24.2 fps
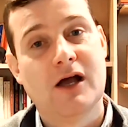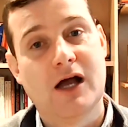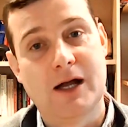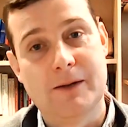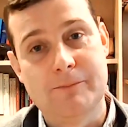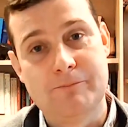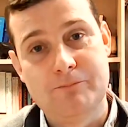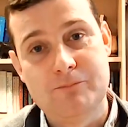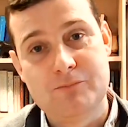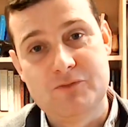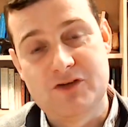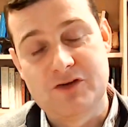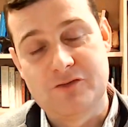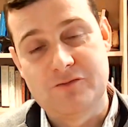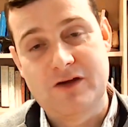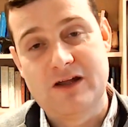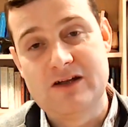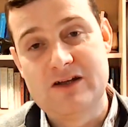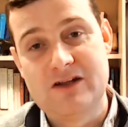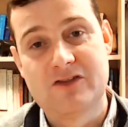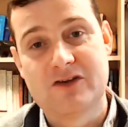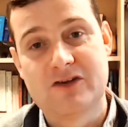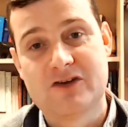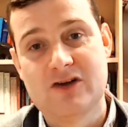defended
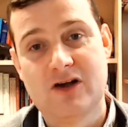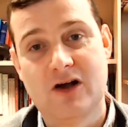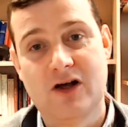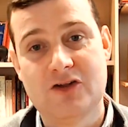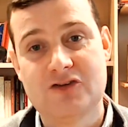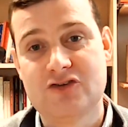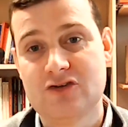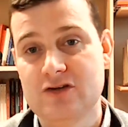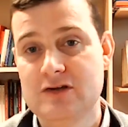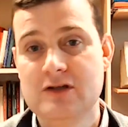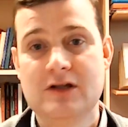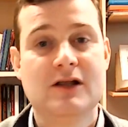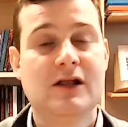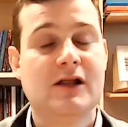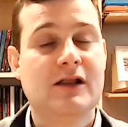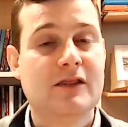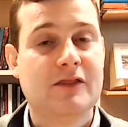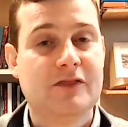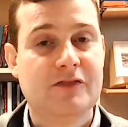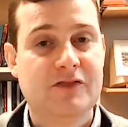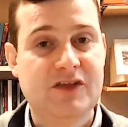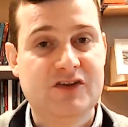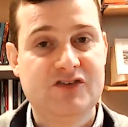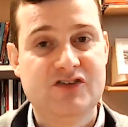the castle,
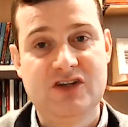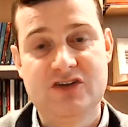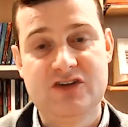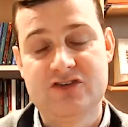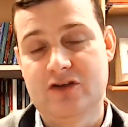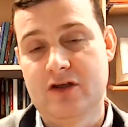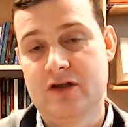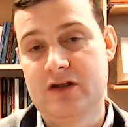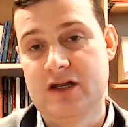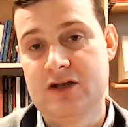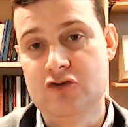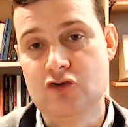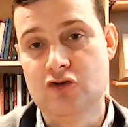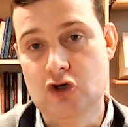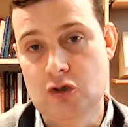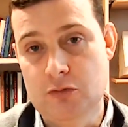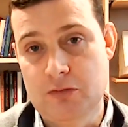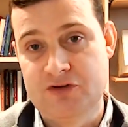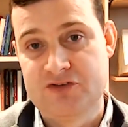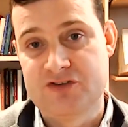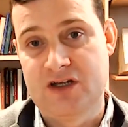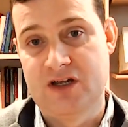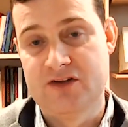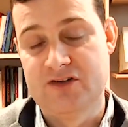this is an enormous
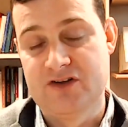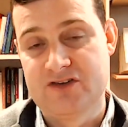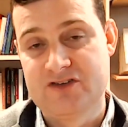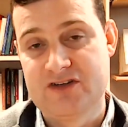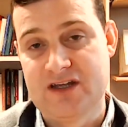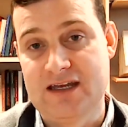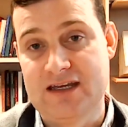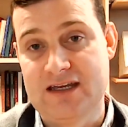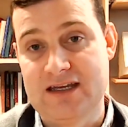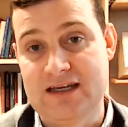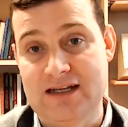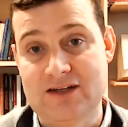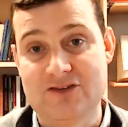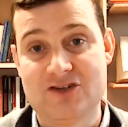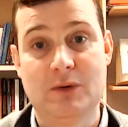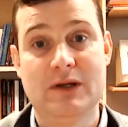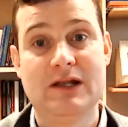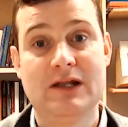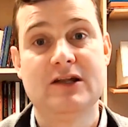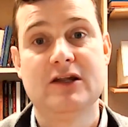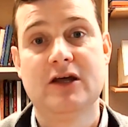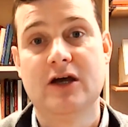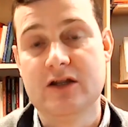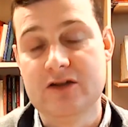undertaking. And so we
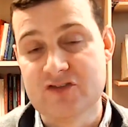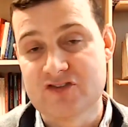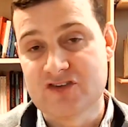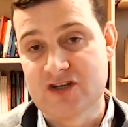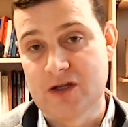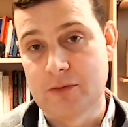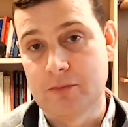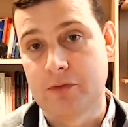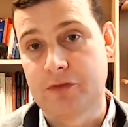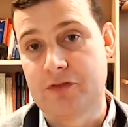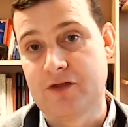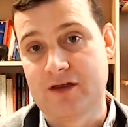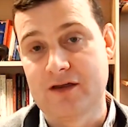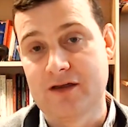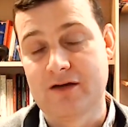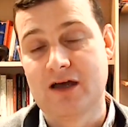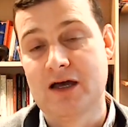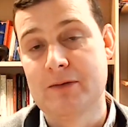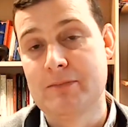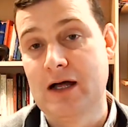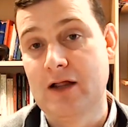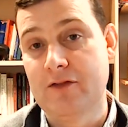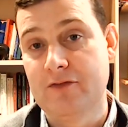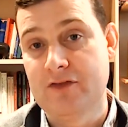learn something
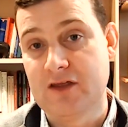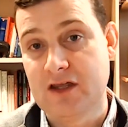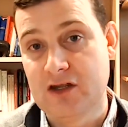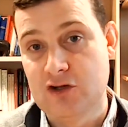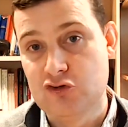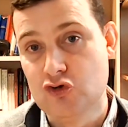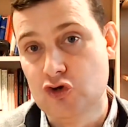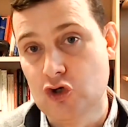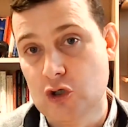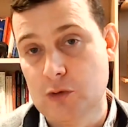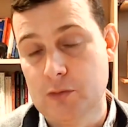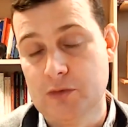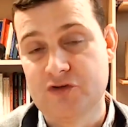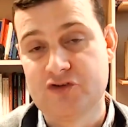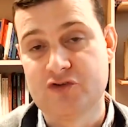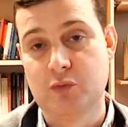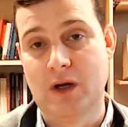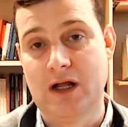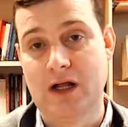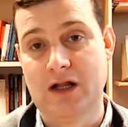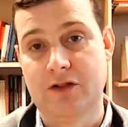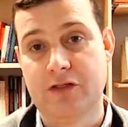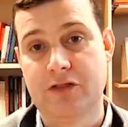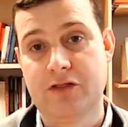about the enormous
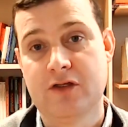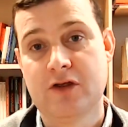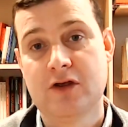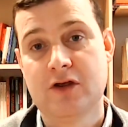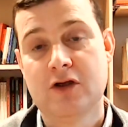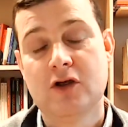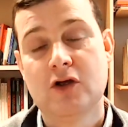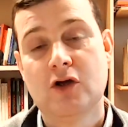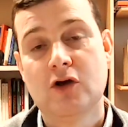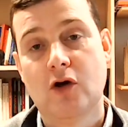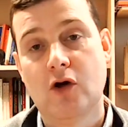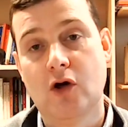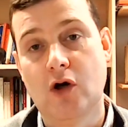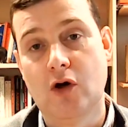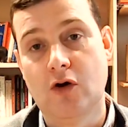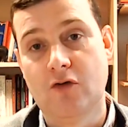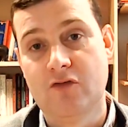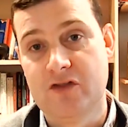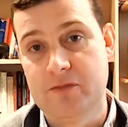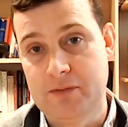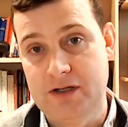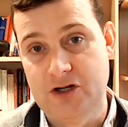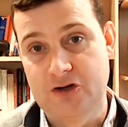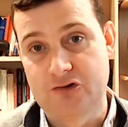wealth of the
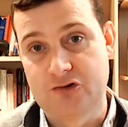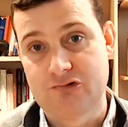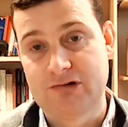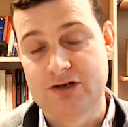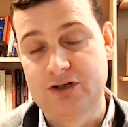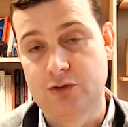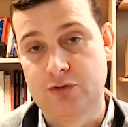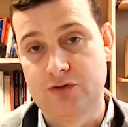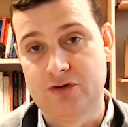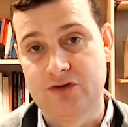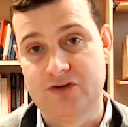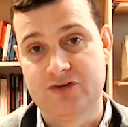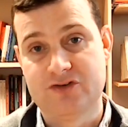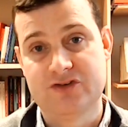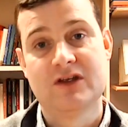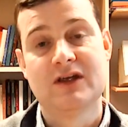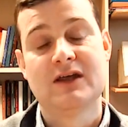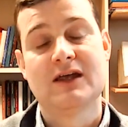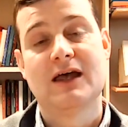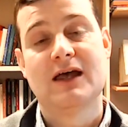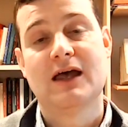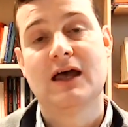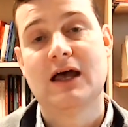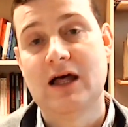military orders
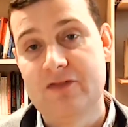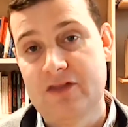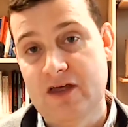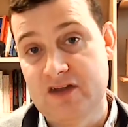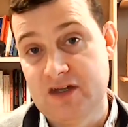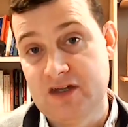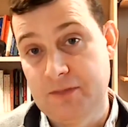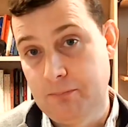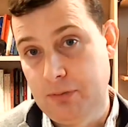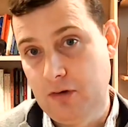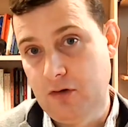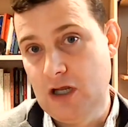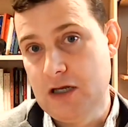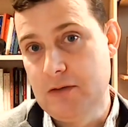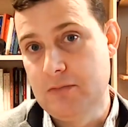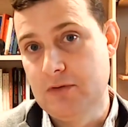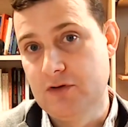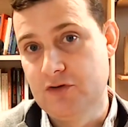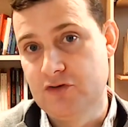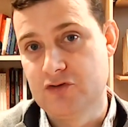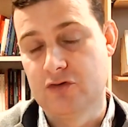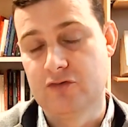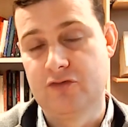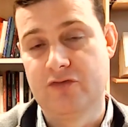and their deployment
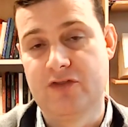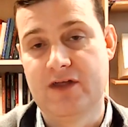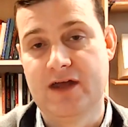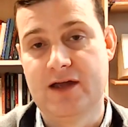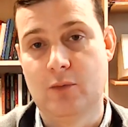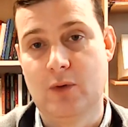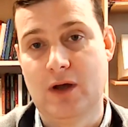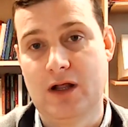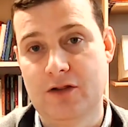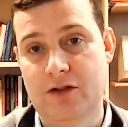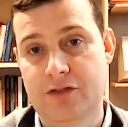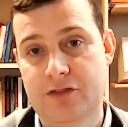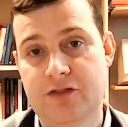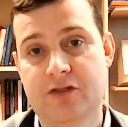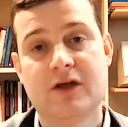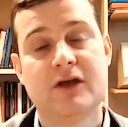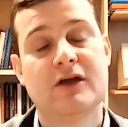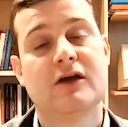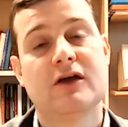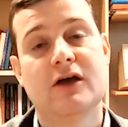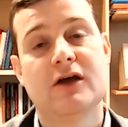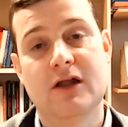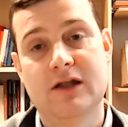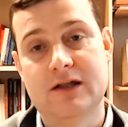of their wealth,
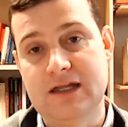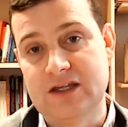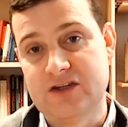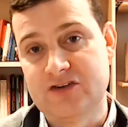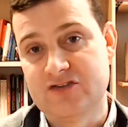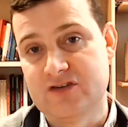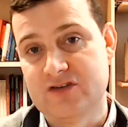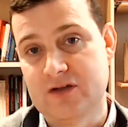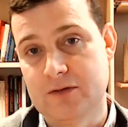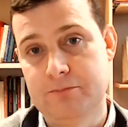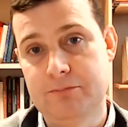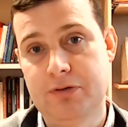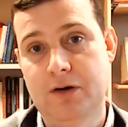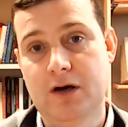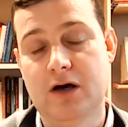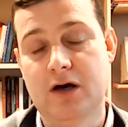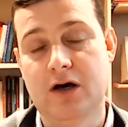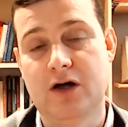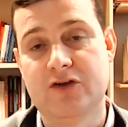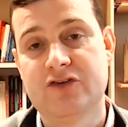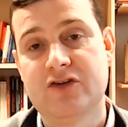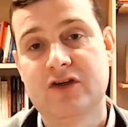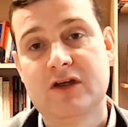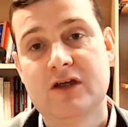at least in part,
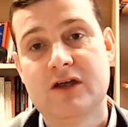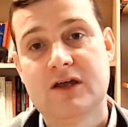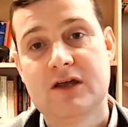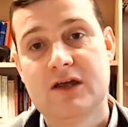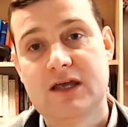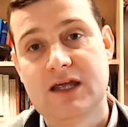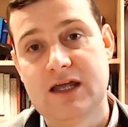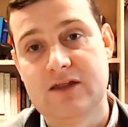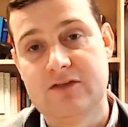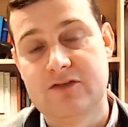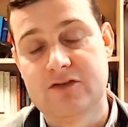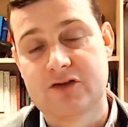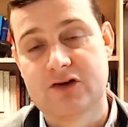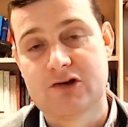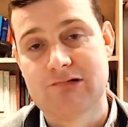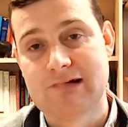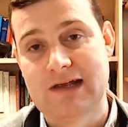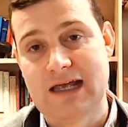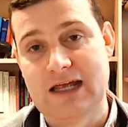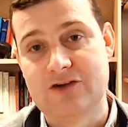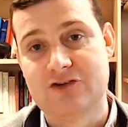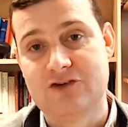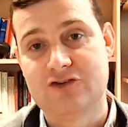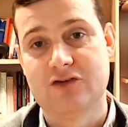in the
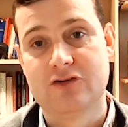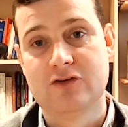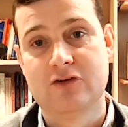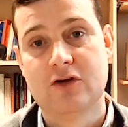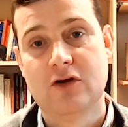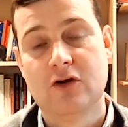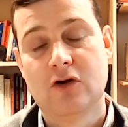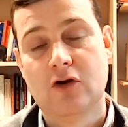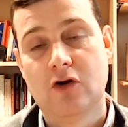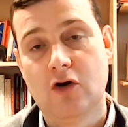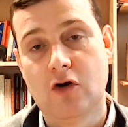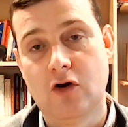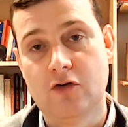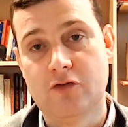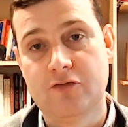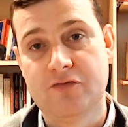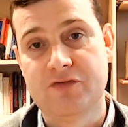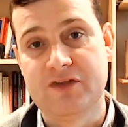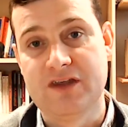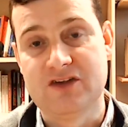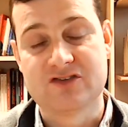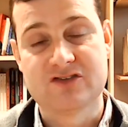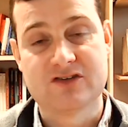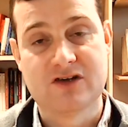creation of these
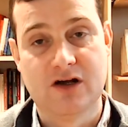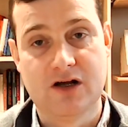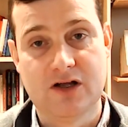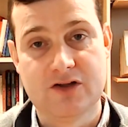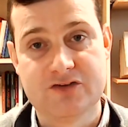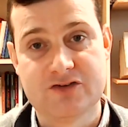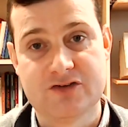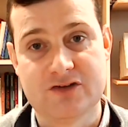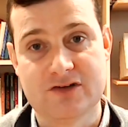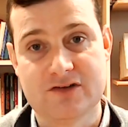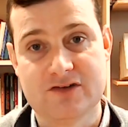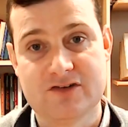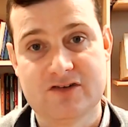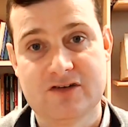castles.